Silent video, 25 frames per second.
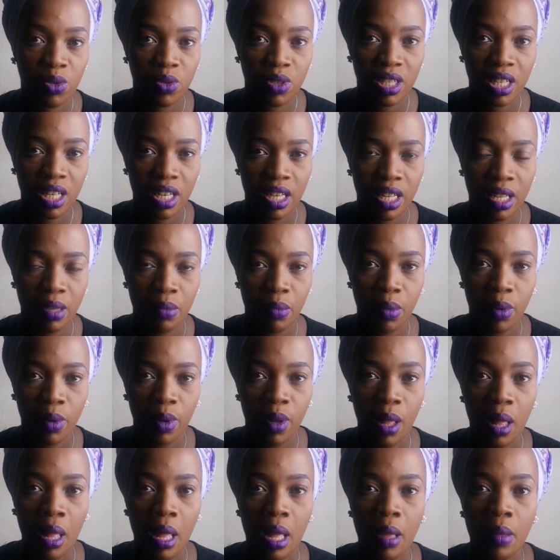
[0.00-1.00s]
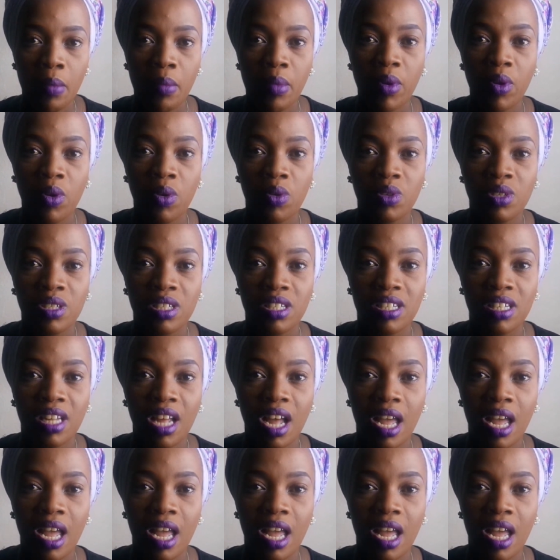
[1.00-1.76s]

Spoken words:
to sleep, because